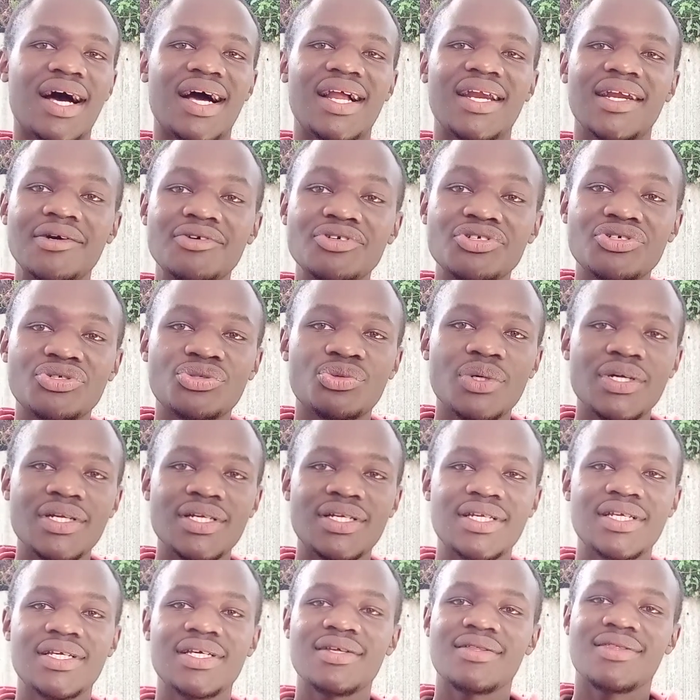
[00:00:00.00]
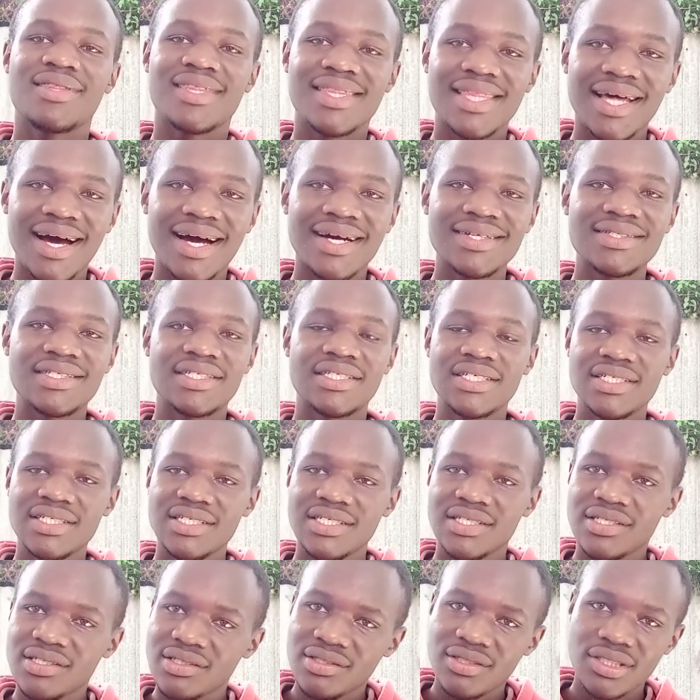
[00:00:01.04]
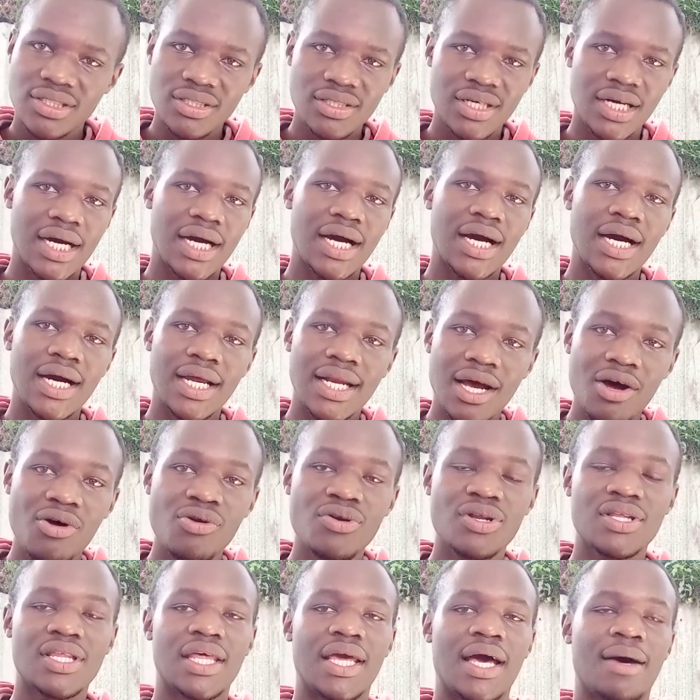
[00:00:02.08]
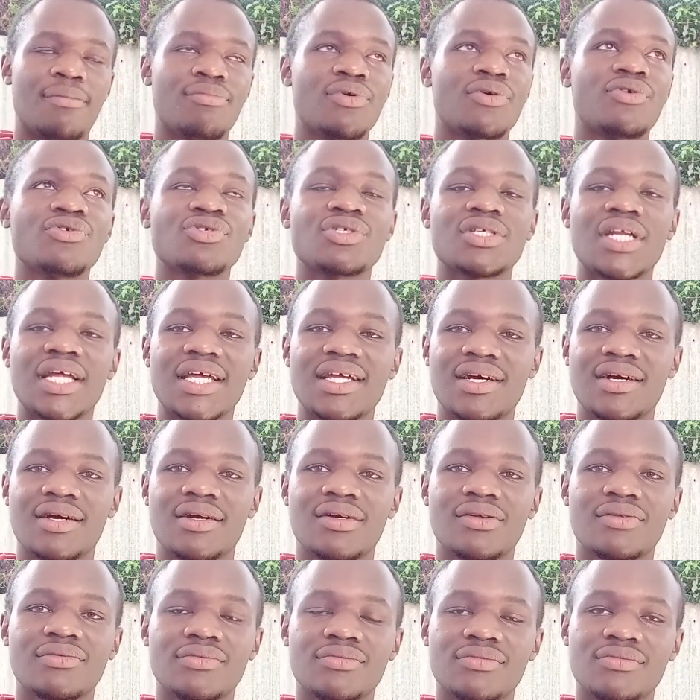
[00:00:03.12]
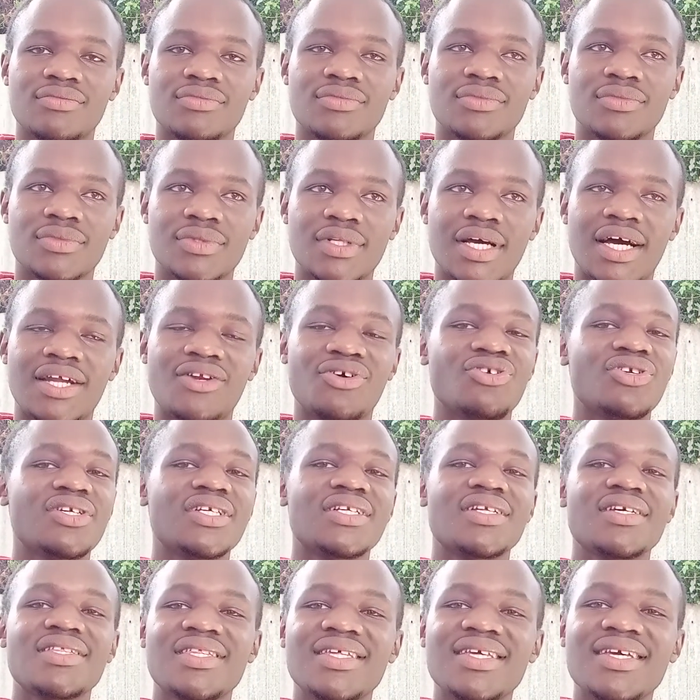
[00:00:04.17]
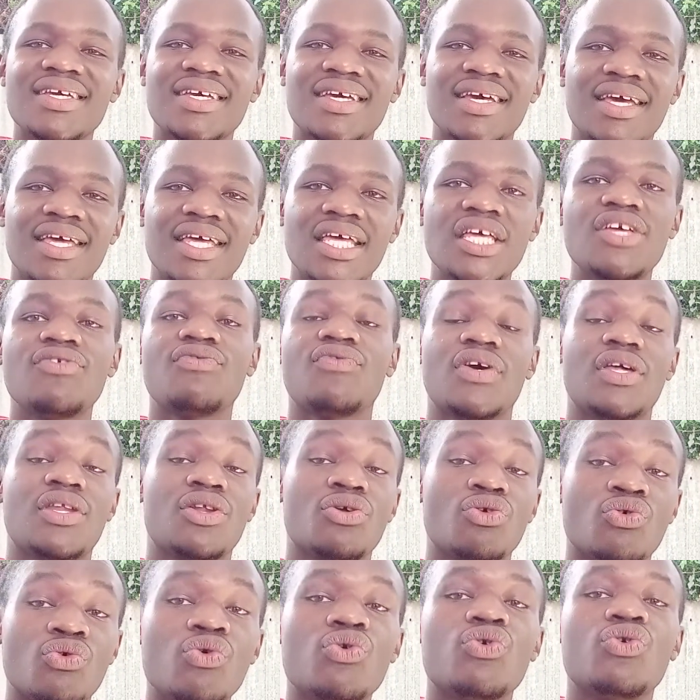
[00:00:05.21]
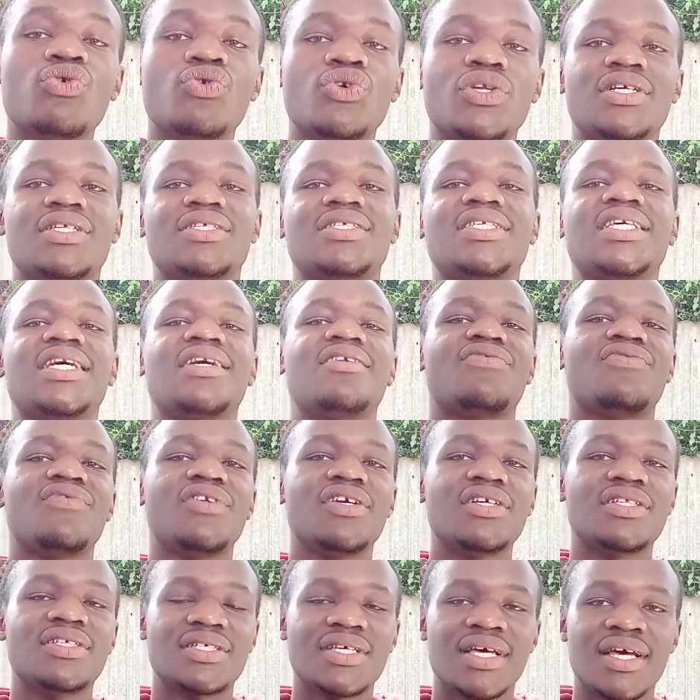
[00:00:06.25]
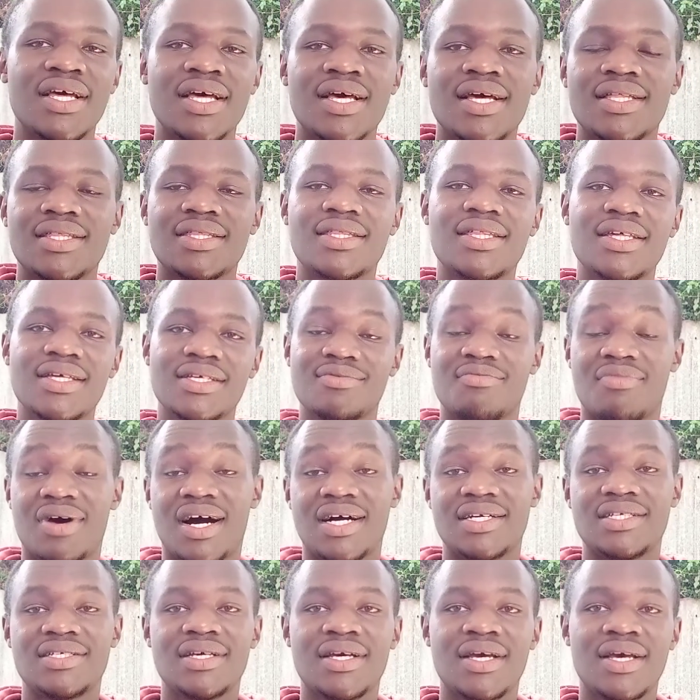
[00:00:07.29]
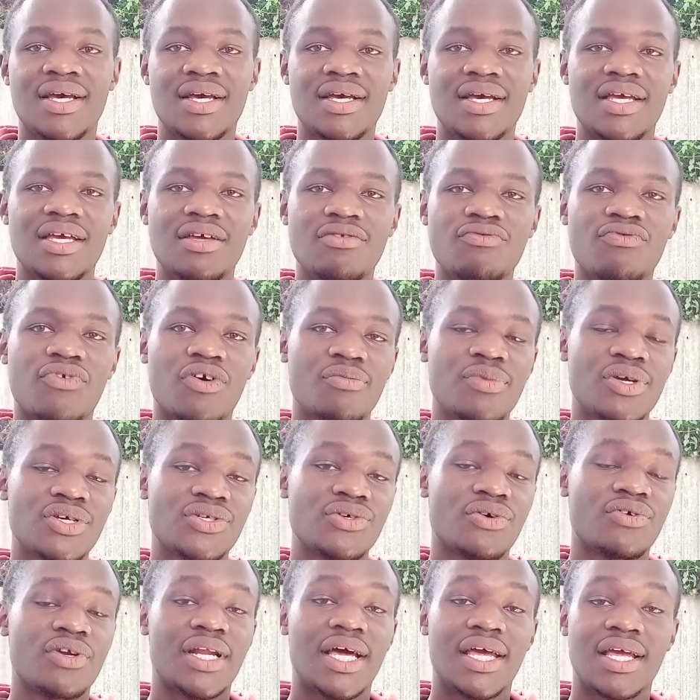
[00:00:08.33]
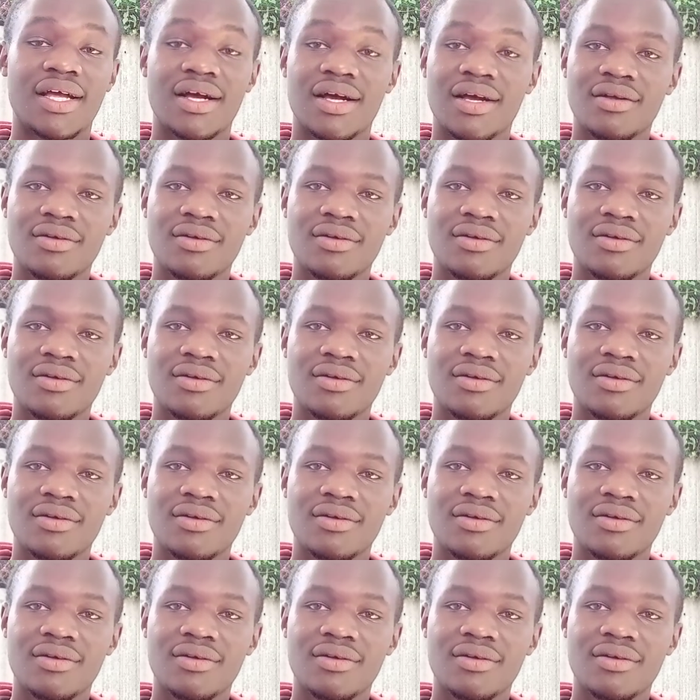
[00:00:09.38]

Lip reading: around 2030, around there, because like I don't really think even Google itself needs this much information, like